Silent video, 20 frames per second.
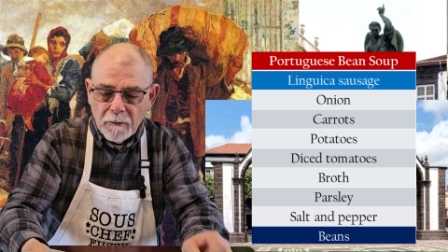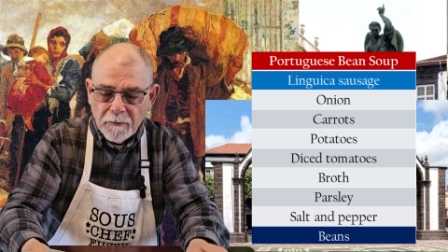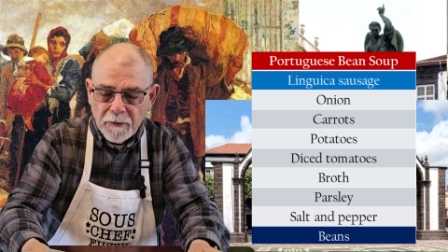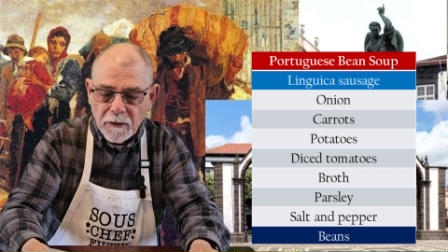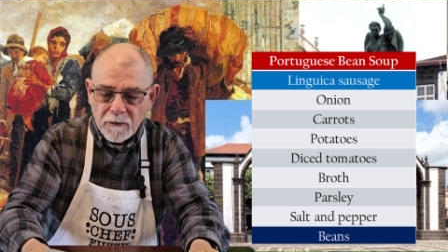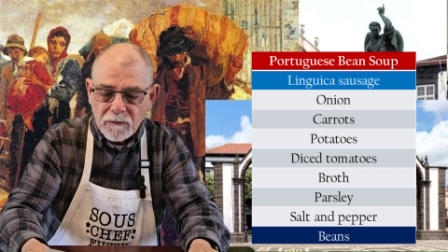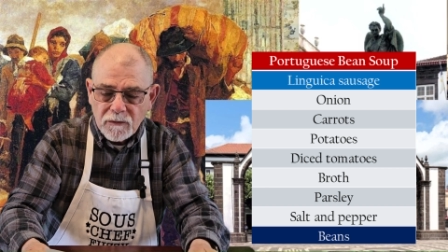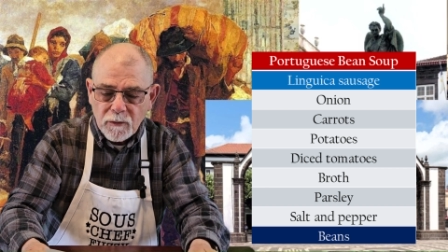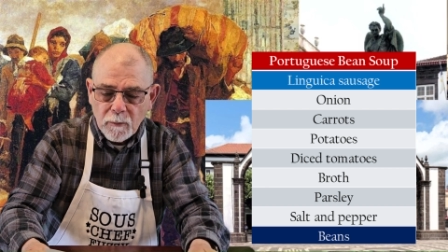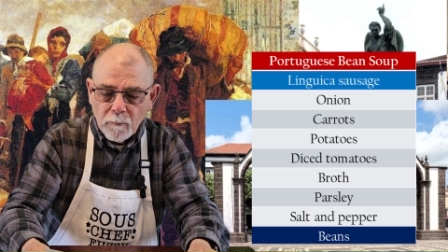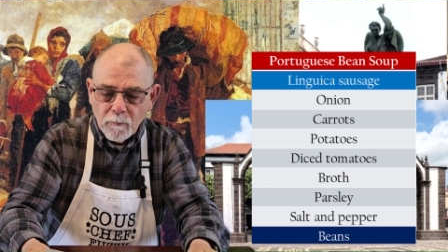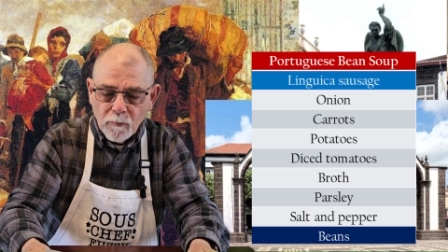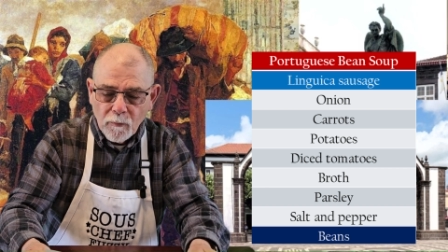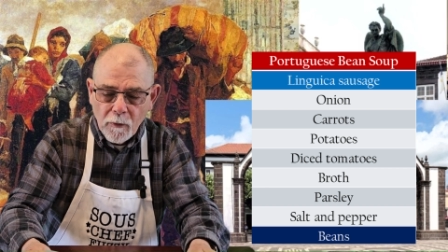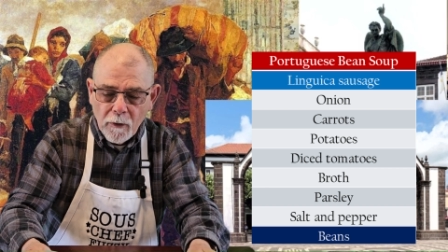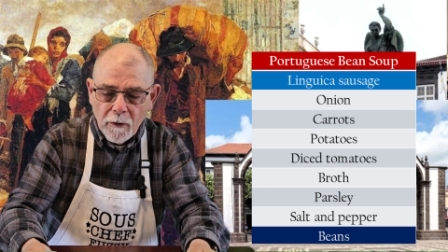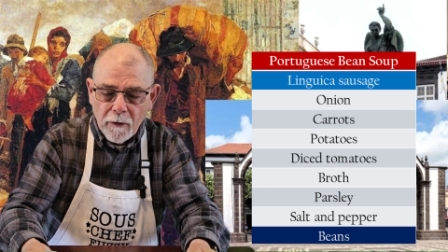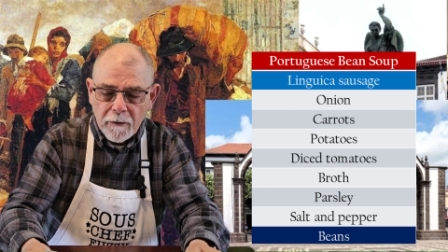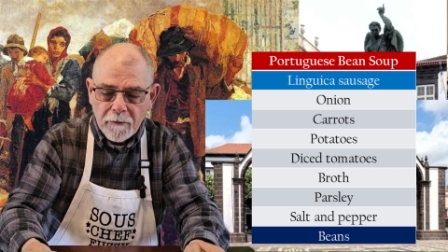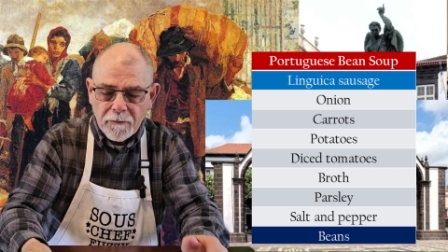Then some
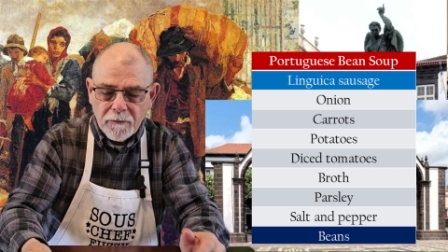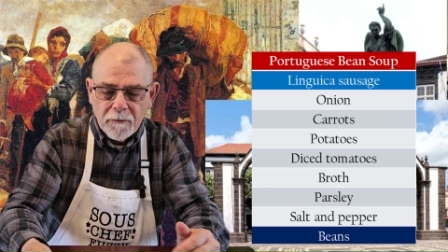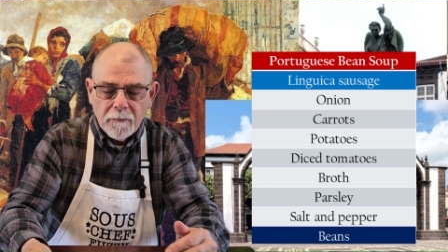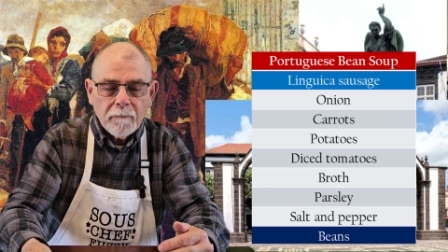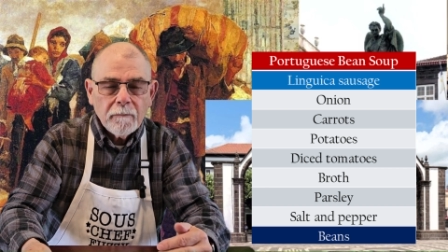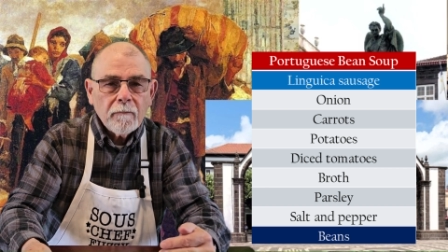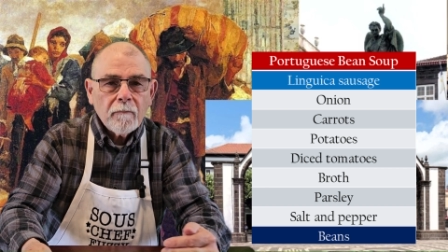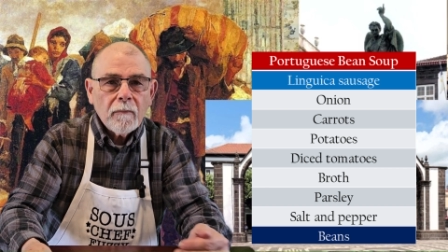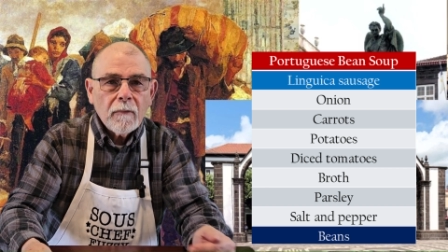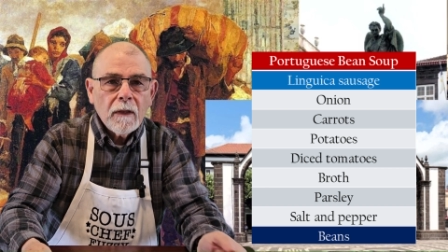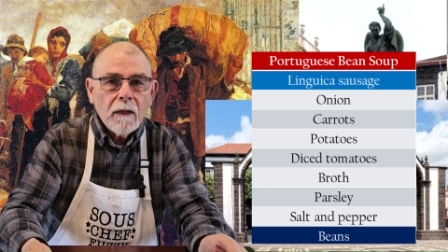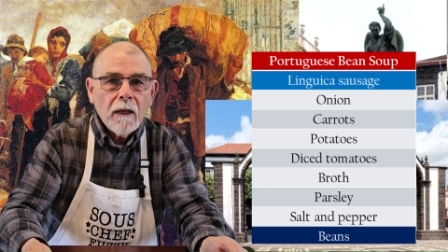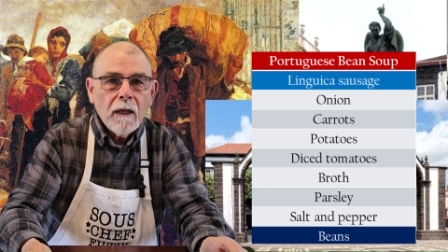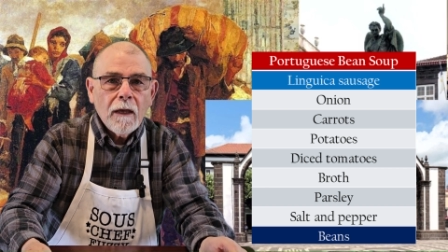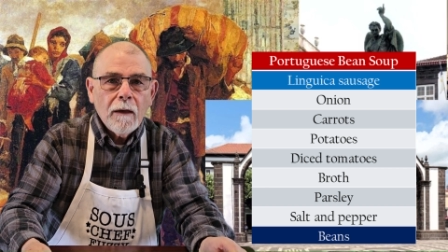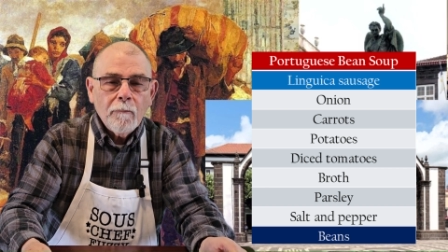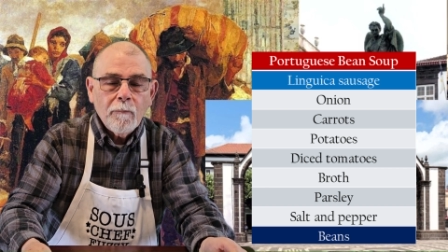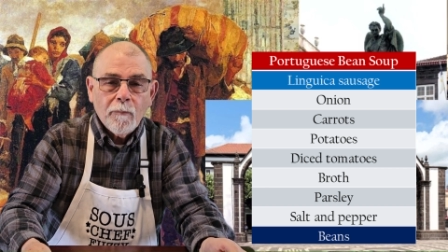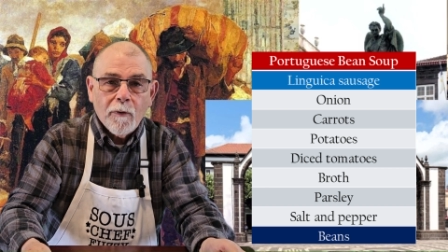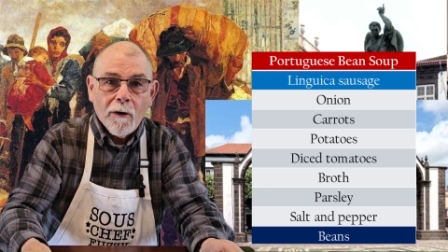broth,
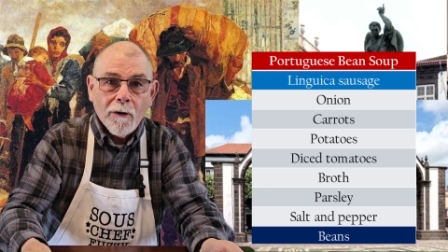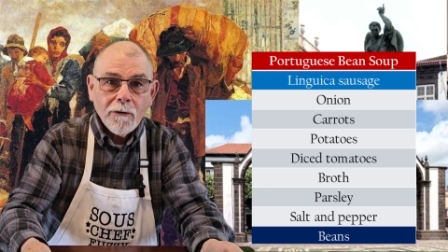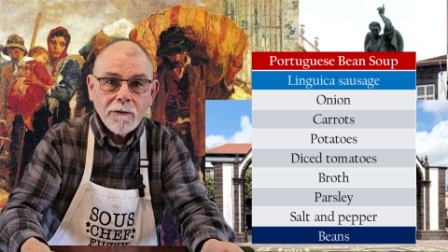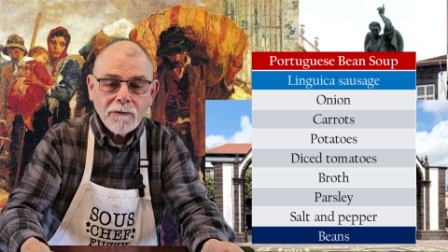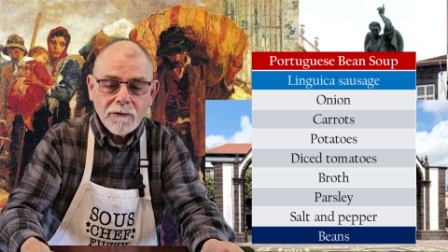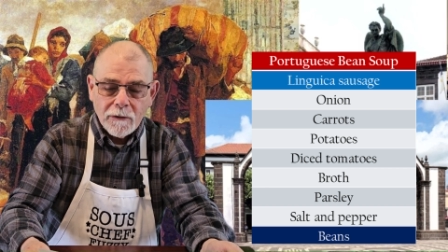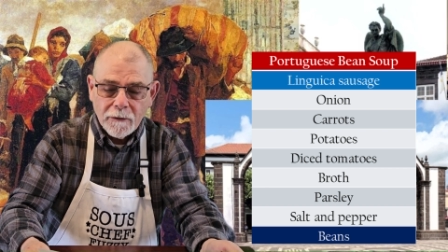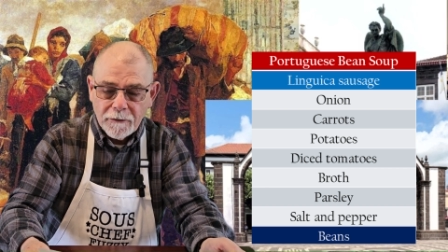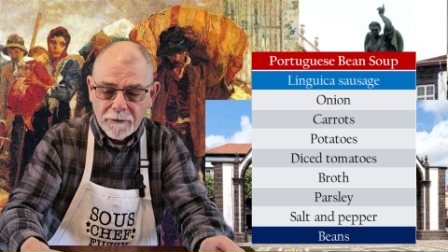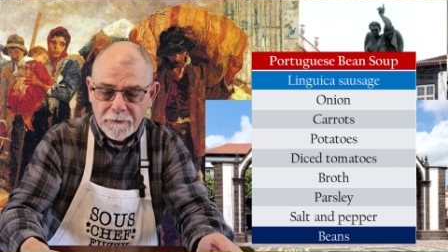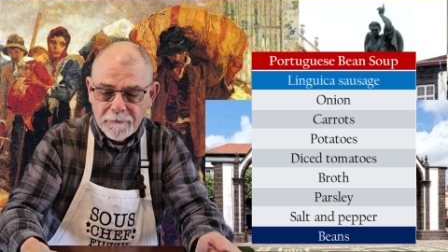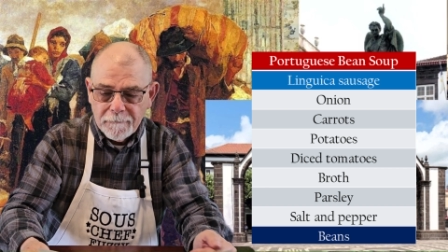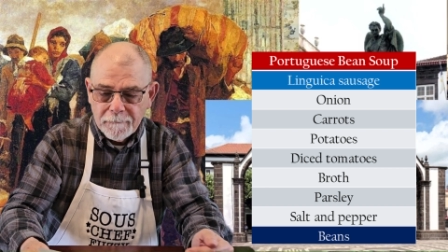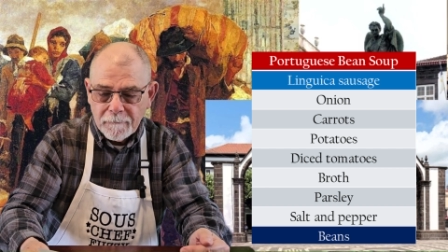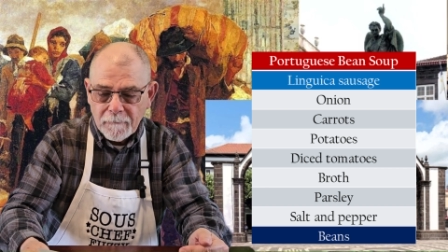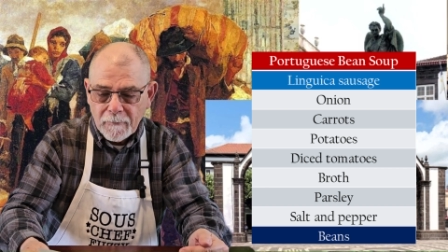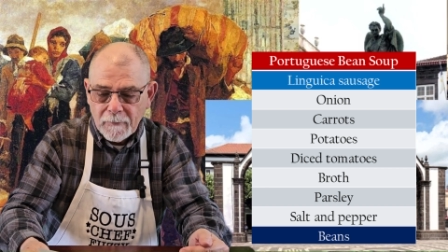parsley,